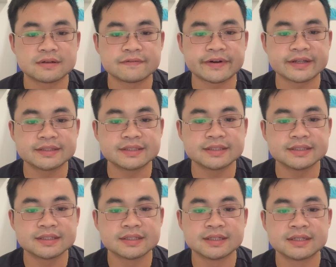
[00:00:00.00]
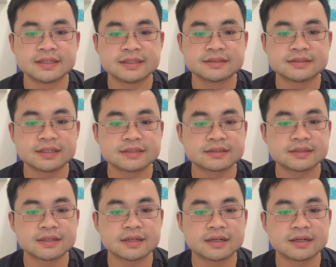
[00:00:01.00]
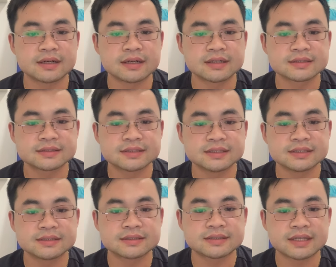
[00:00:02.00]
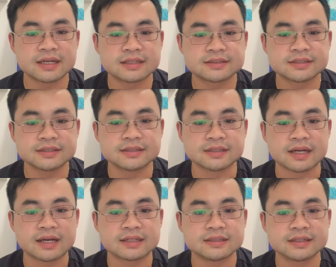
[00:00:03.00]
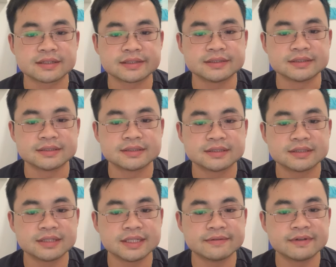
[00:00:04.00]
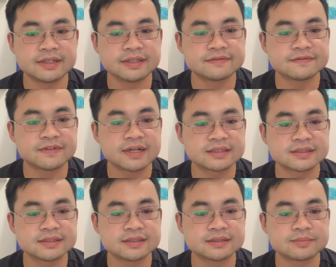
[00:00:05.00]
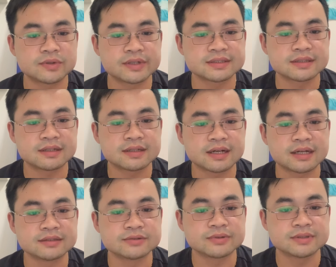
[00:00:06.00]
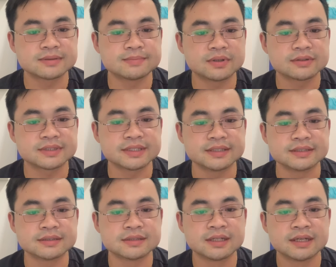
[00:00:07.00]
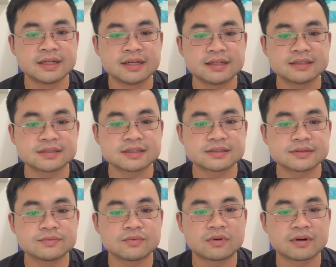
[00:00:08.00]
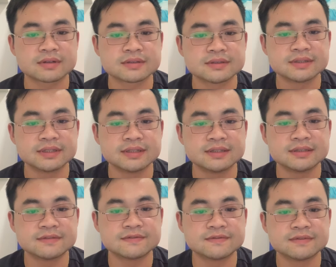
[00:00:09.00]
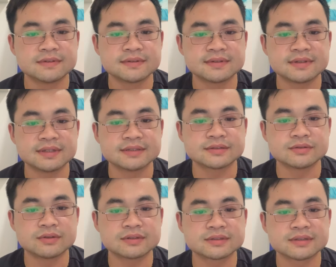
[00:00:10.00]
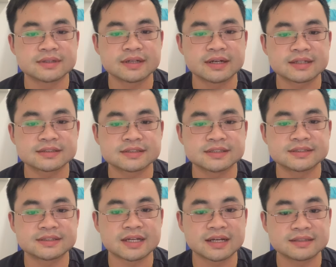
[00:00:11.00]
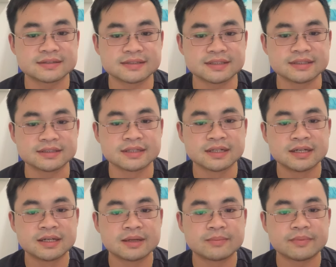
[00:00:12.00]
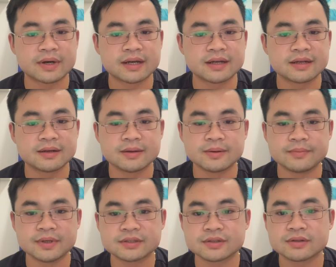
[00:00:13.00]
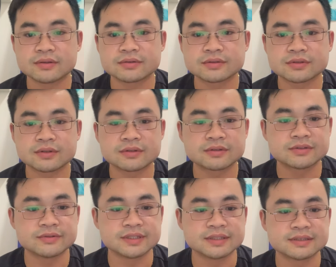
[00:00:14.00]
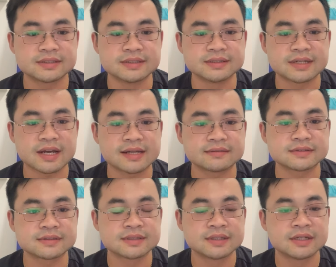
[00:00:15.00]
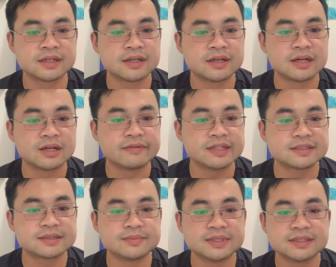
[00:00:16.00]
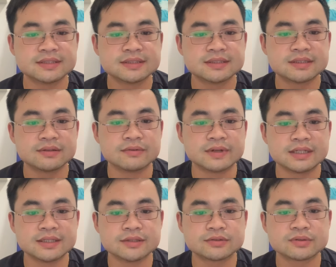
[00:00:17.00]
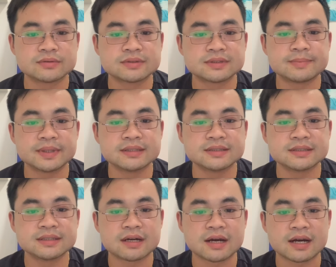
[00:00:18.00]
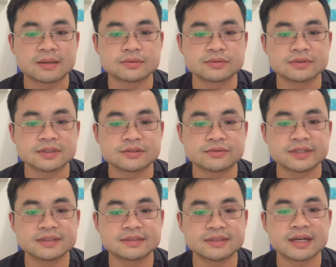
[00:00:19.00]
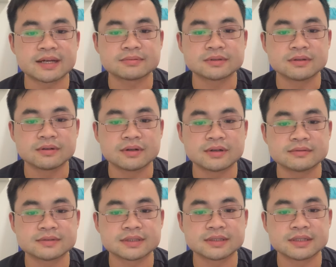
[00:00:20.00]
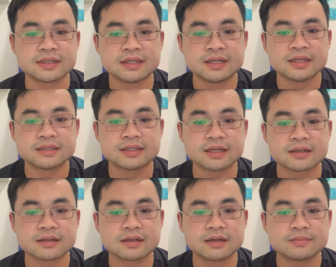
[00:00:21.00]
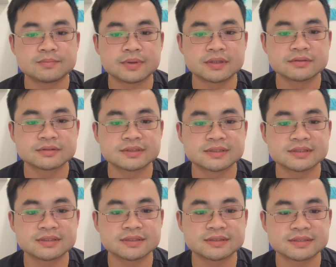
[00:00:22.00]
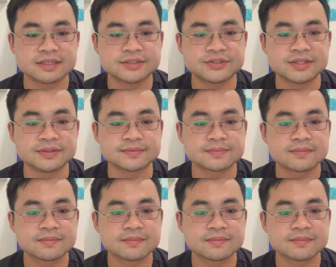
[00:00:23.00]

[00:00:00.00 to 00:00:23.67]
Finally, there's oxidation, and again, even if fat is broken down and transported, it doesn't work if it's not oxidized by mitochondria in time, which means we need to spend up to the 3 steps of the decomposition,